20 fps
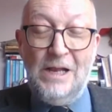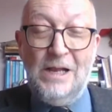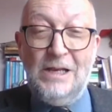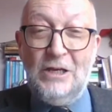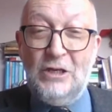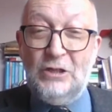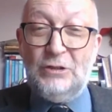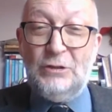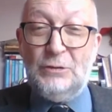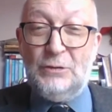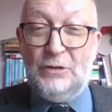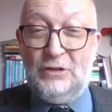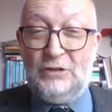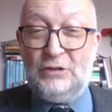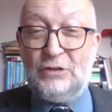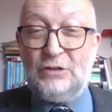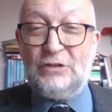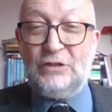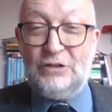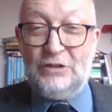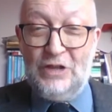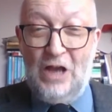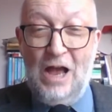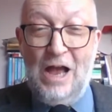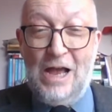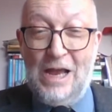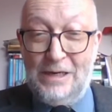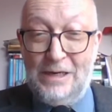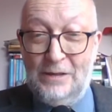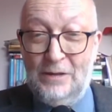isn't this a
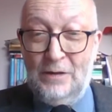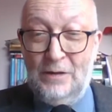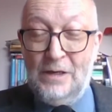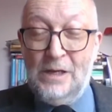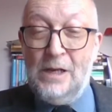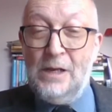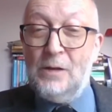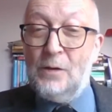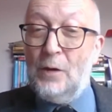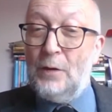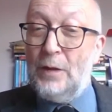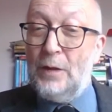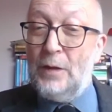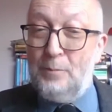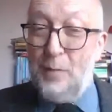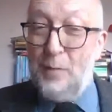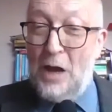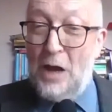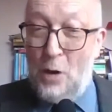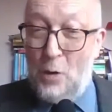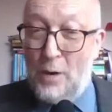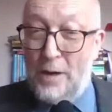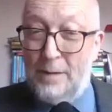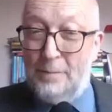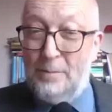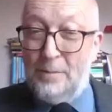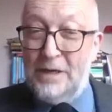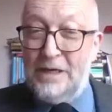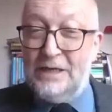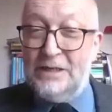sign that the
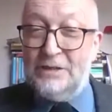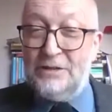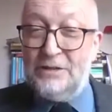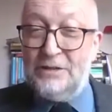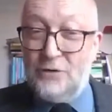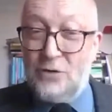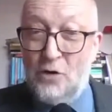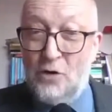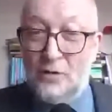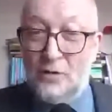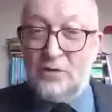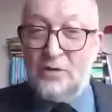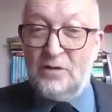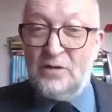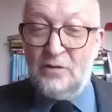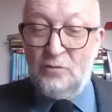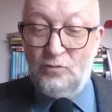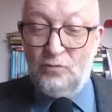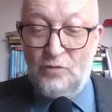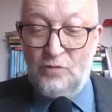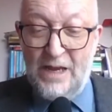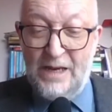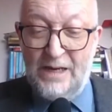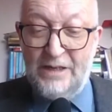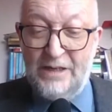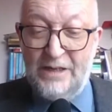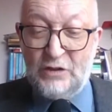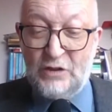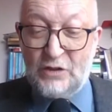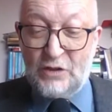poem is not really
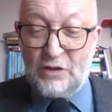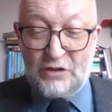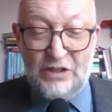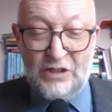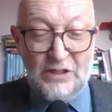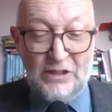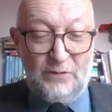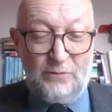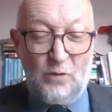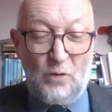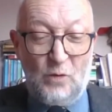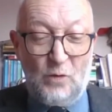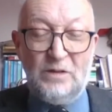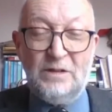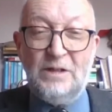successful?